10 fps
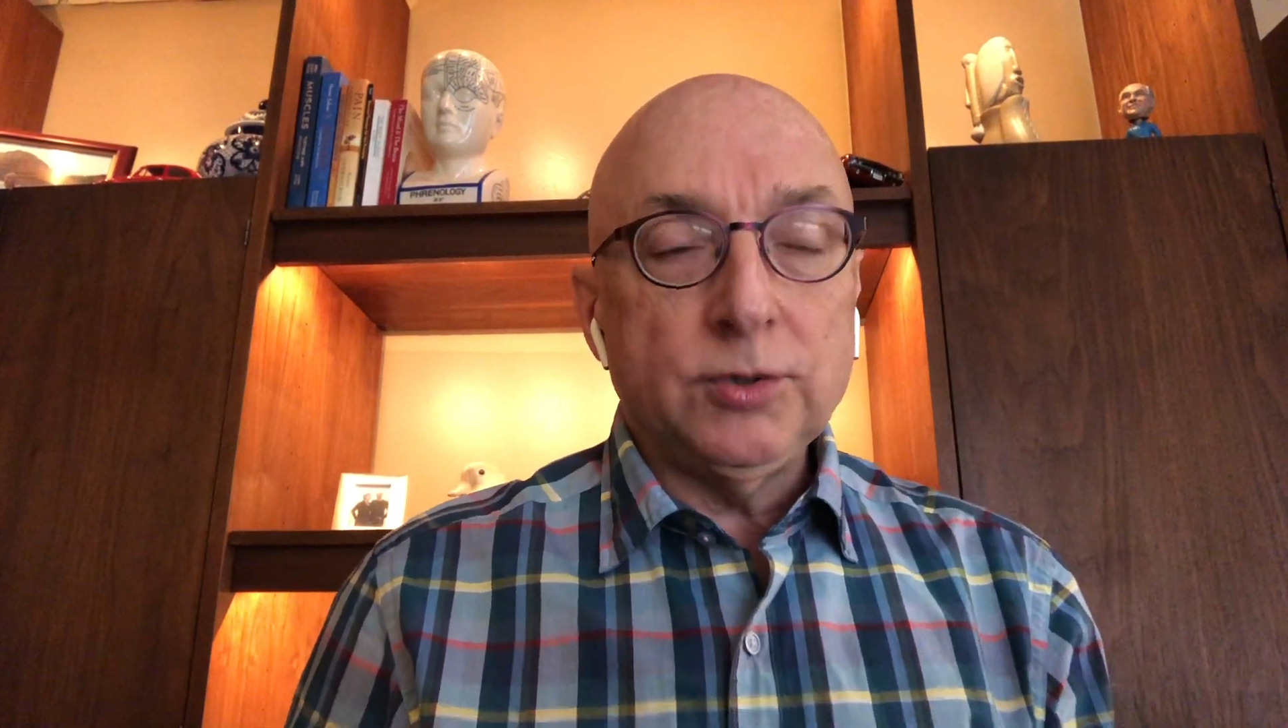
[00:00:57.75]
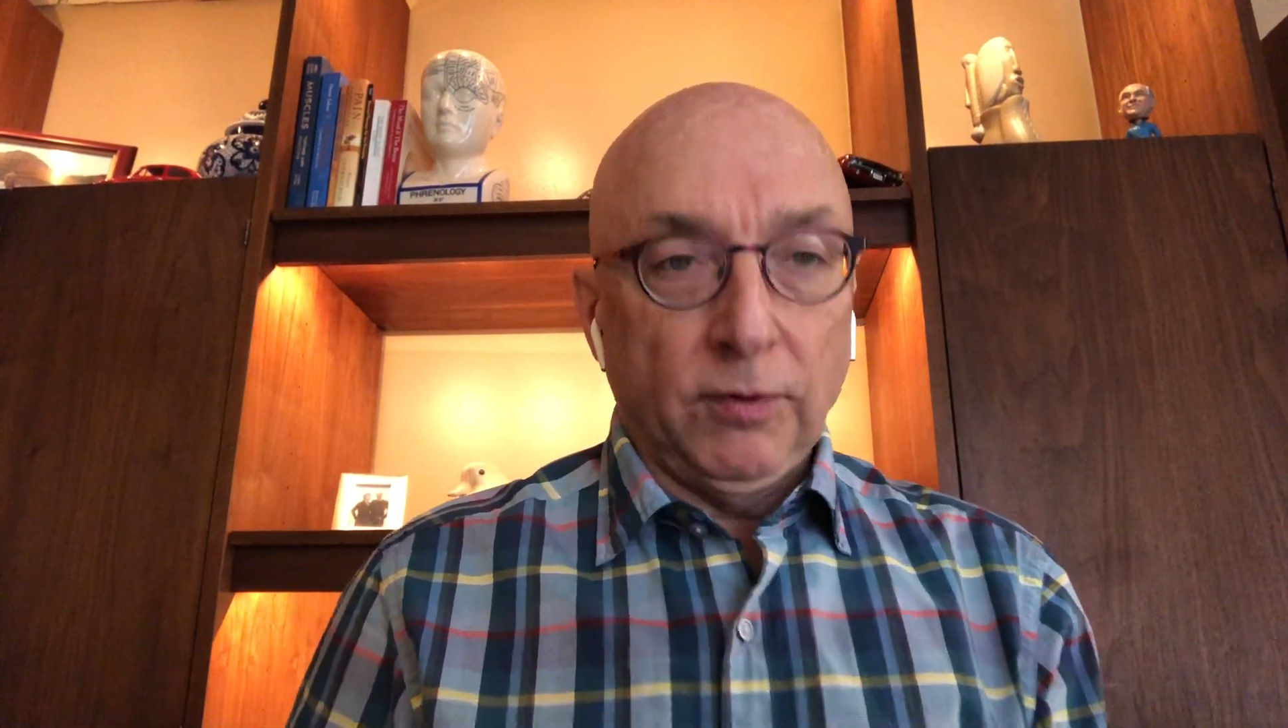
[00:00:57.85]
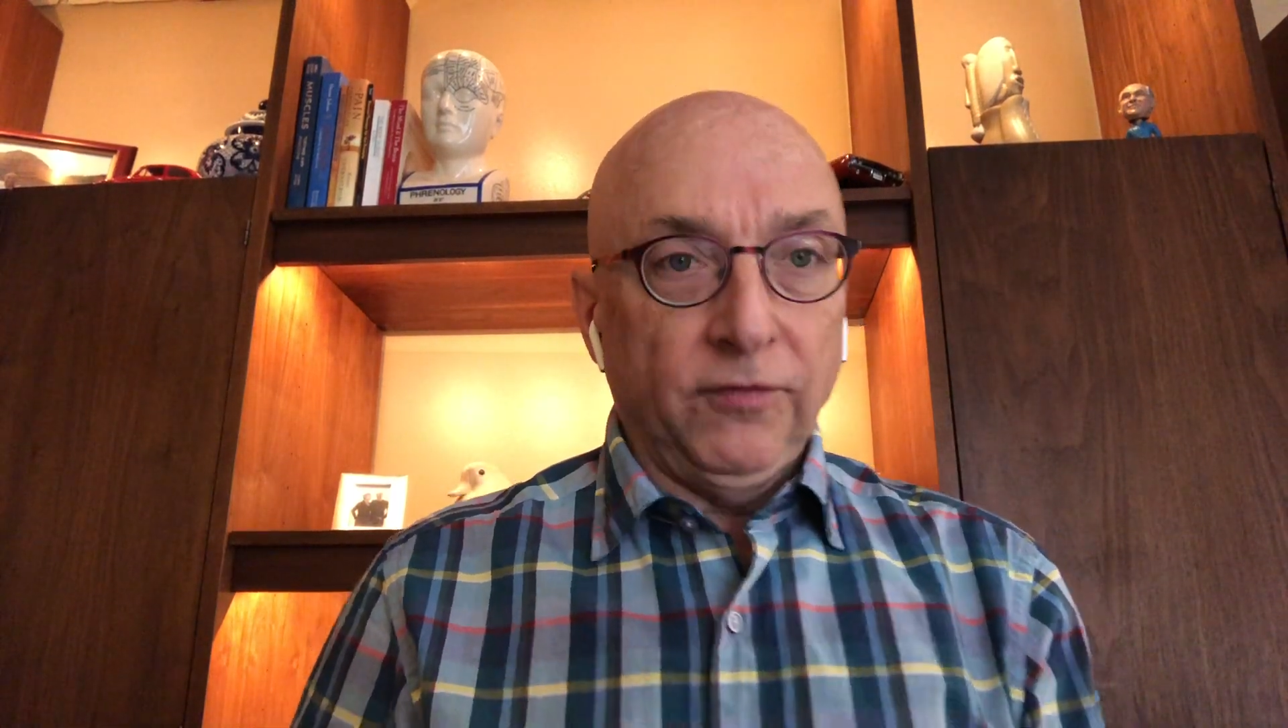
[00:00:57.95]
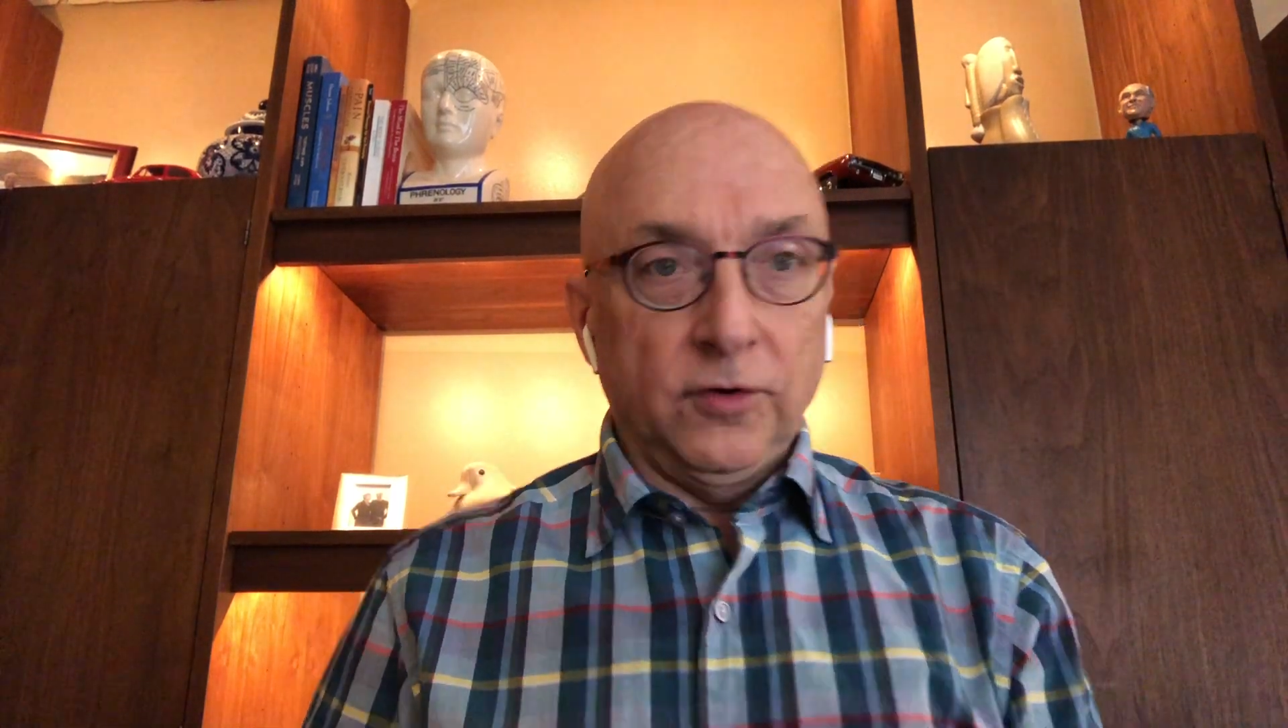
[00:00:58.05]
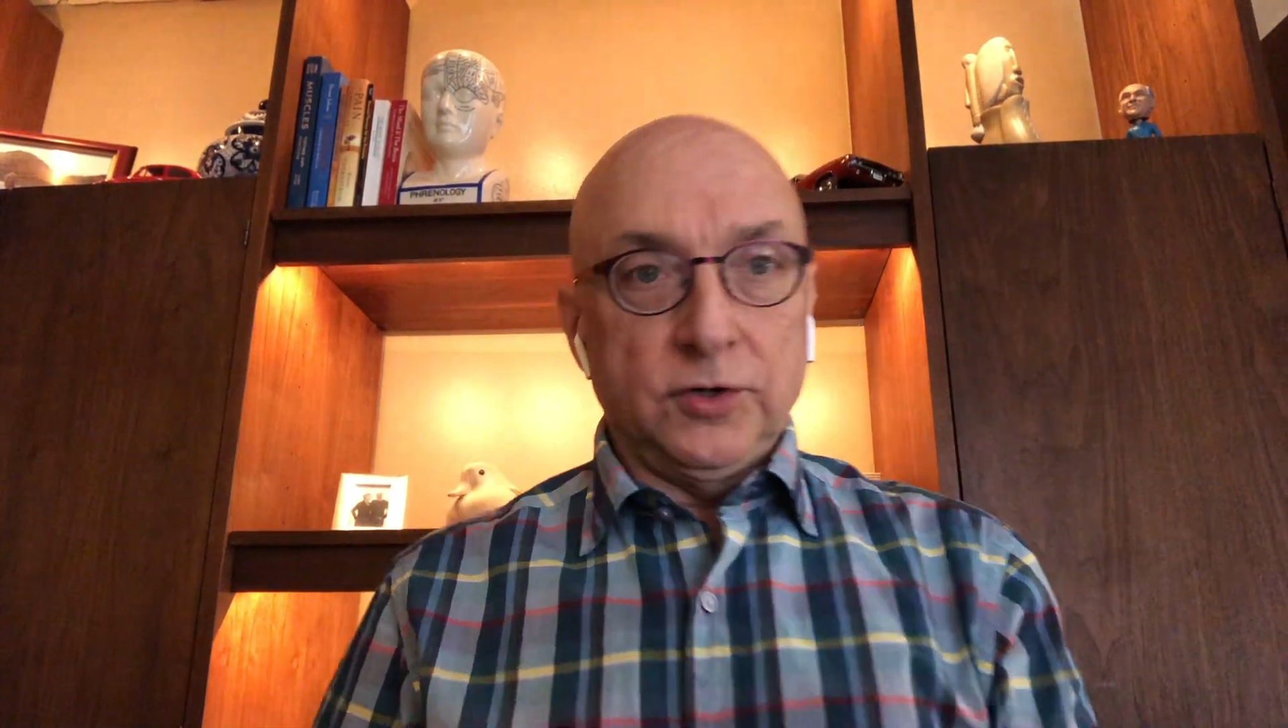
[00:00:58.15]

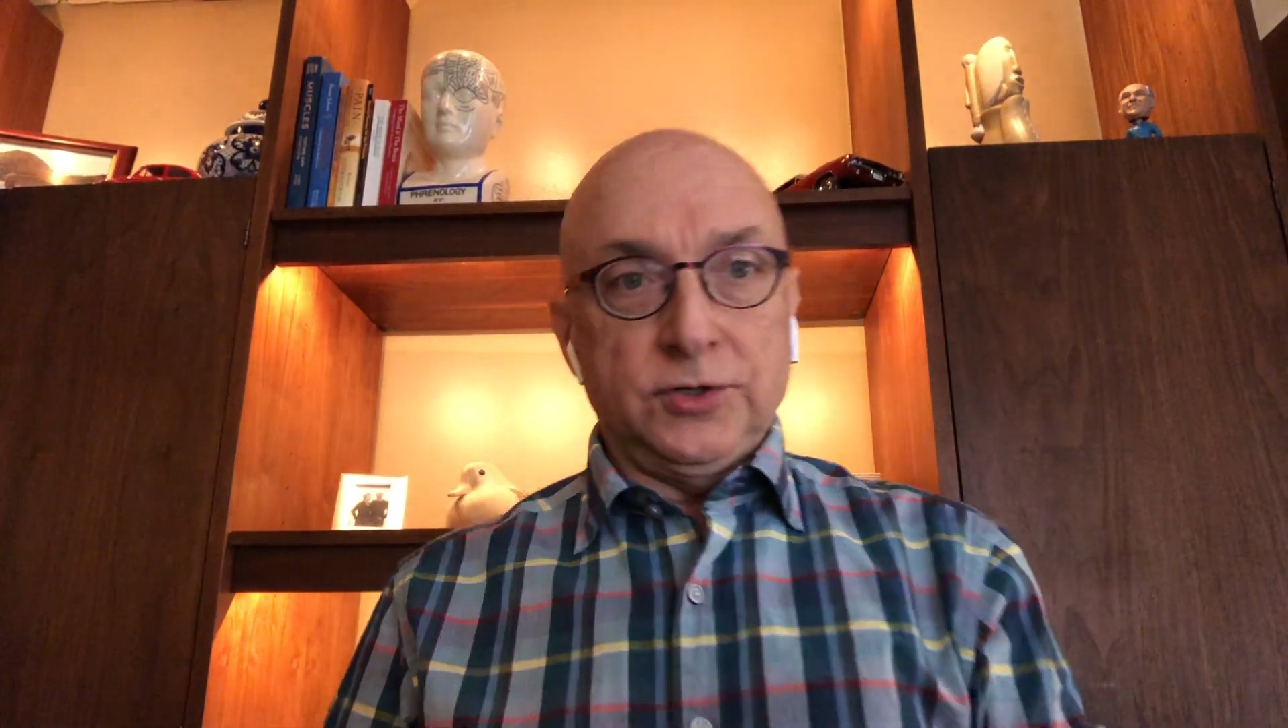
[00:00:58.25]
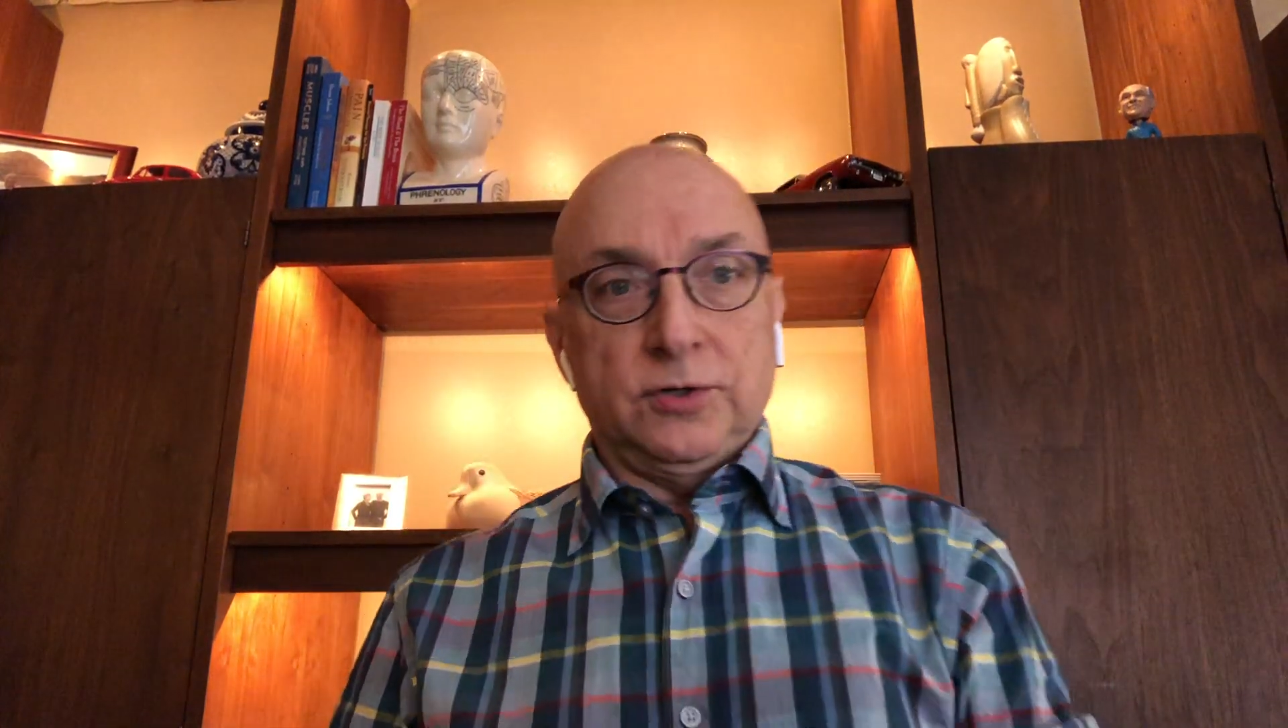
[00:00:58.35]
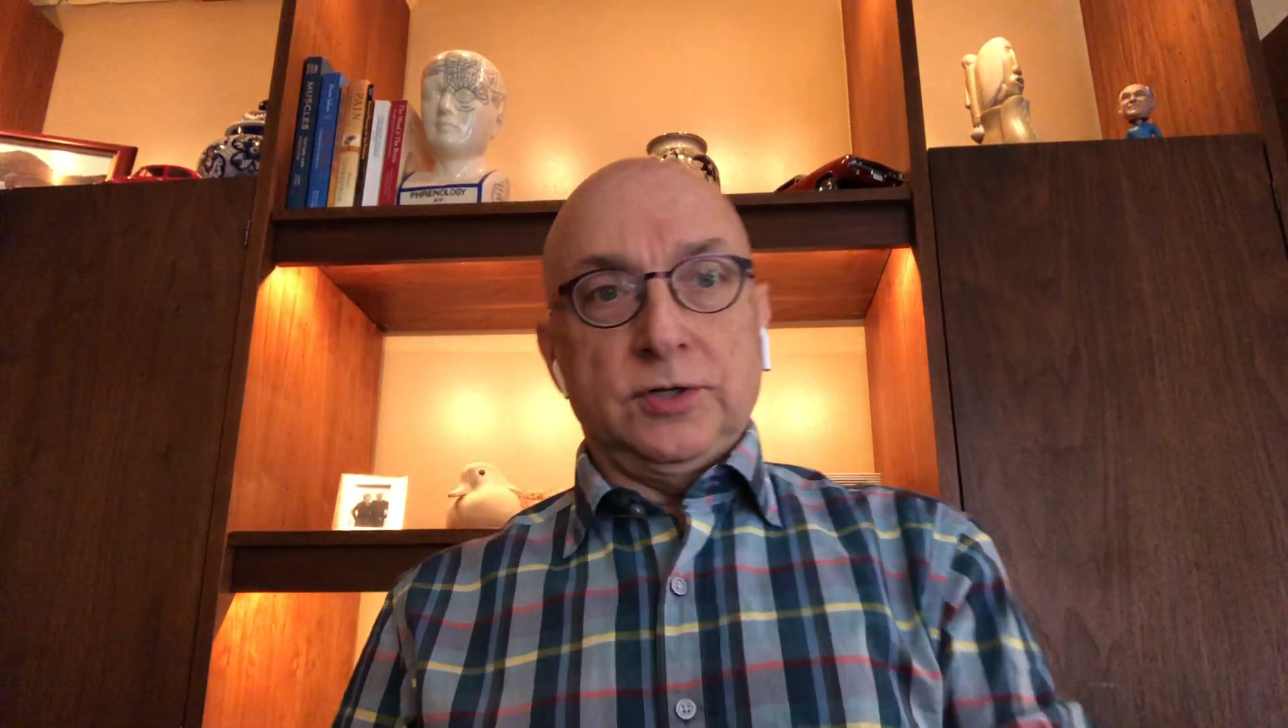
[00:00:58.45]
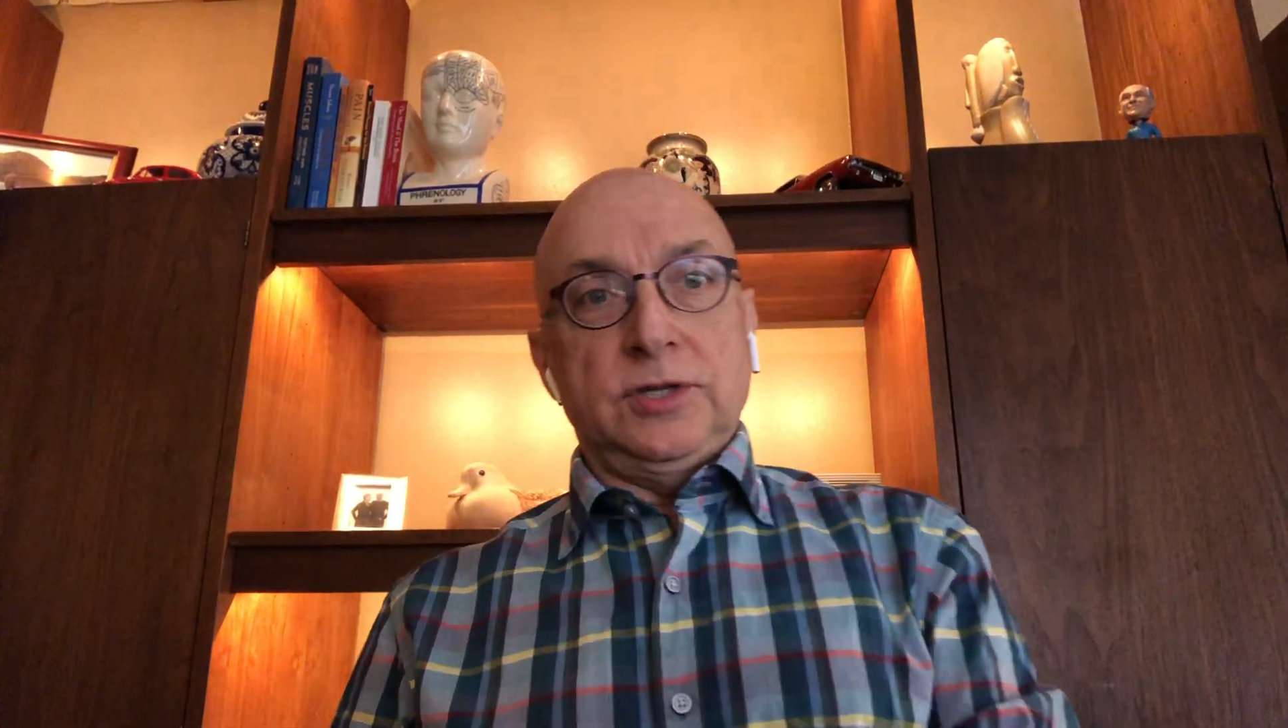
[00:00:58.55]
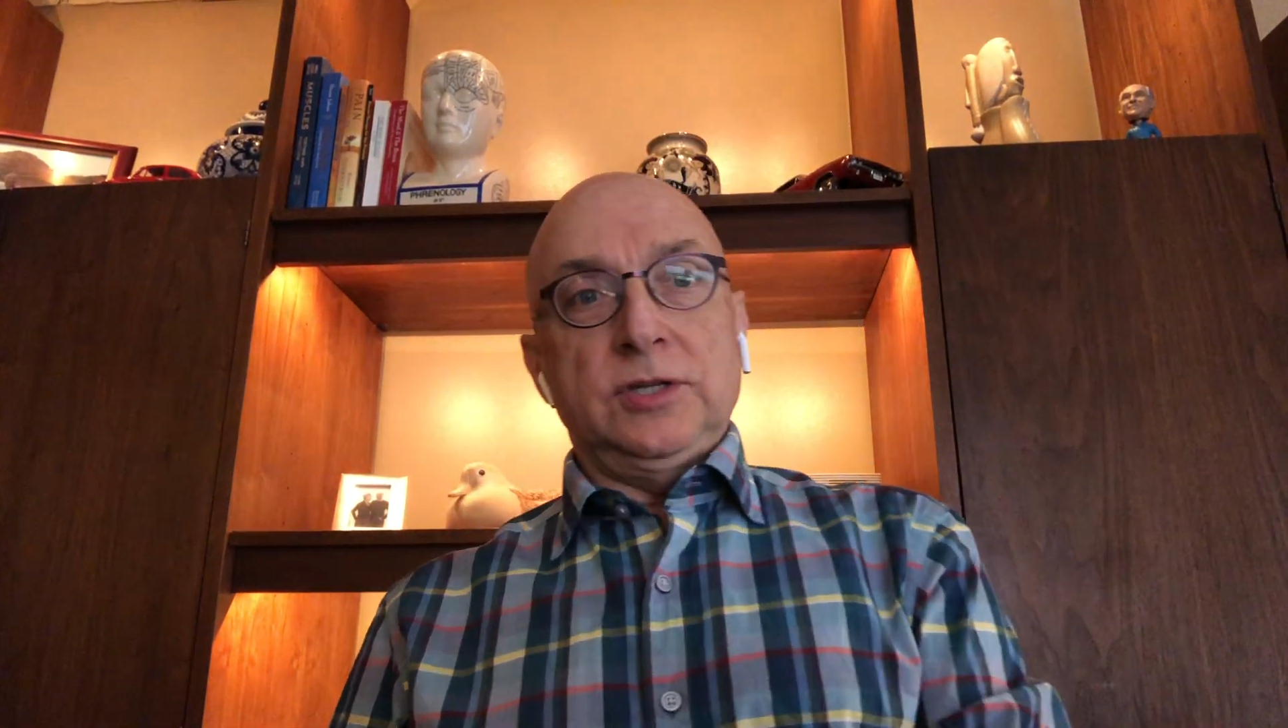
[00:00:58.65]
referral
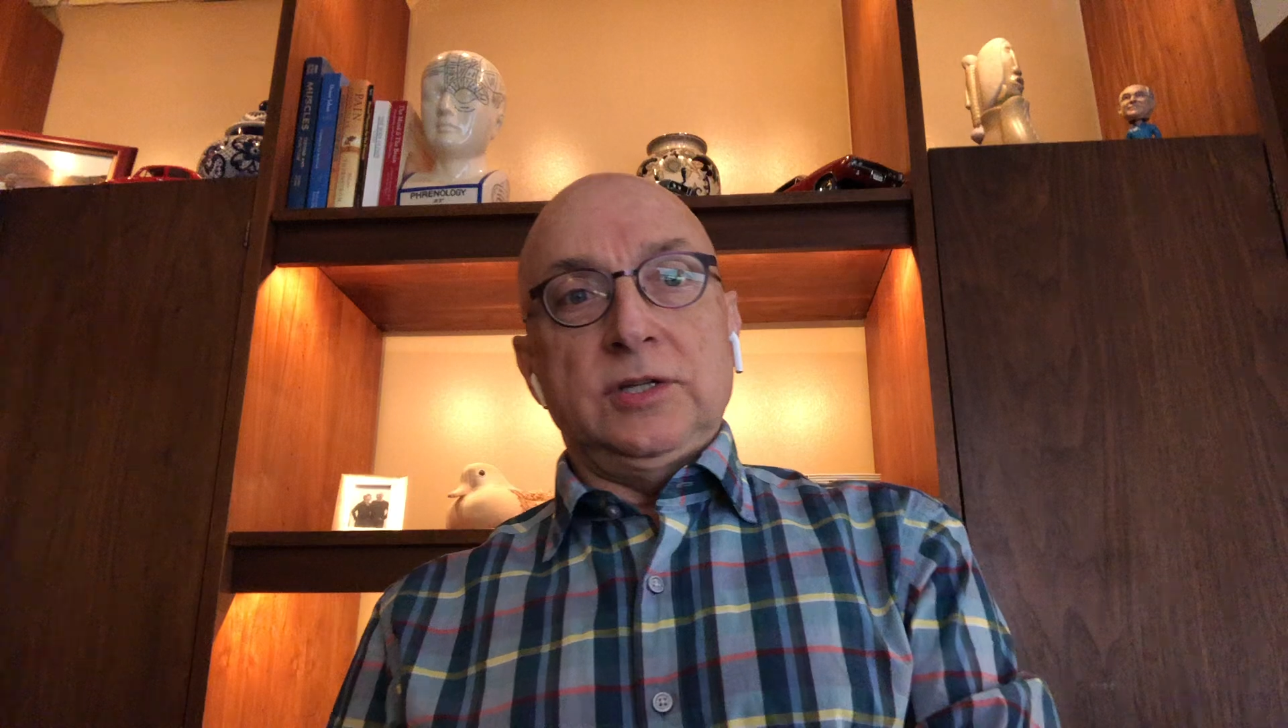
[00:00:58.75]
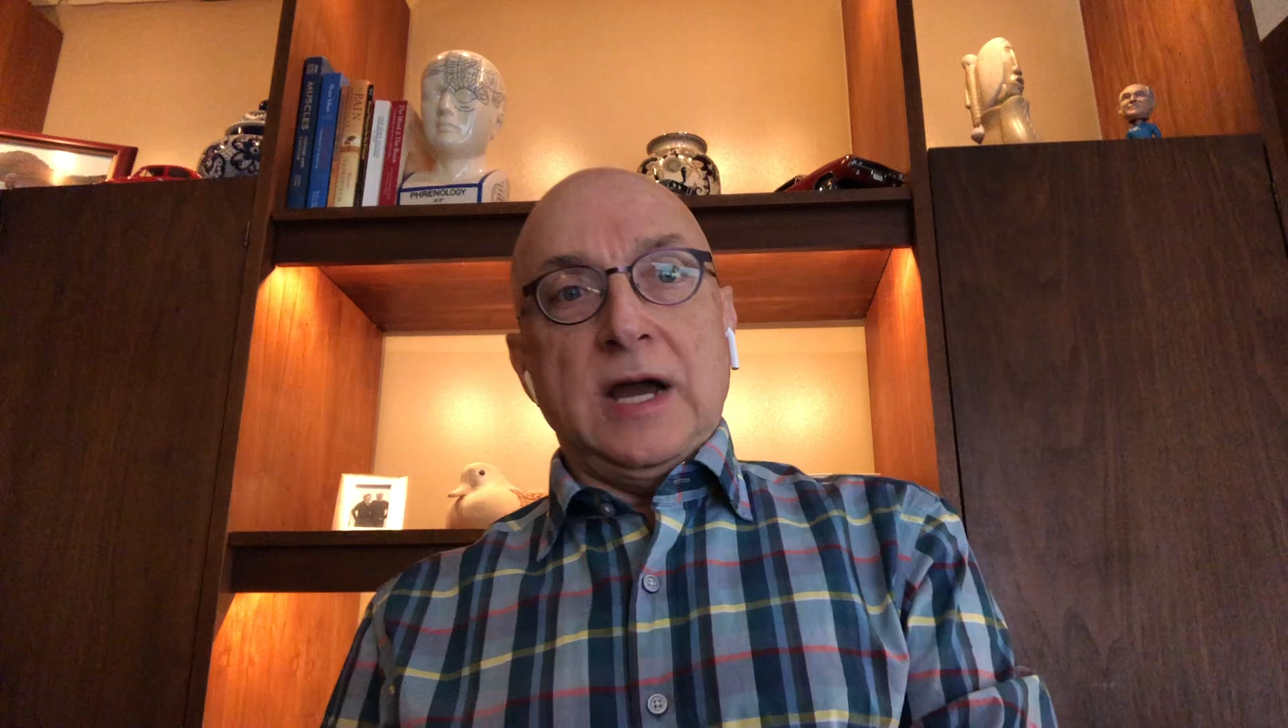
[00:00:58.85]
sources,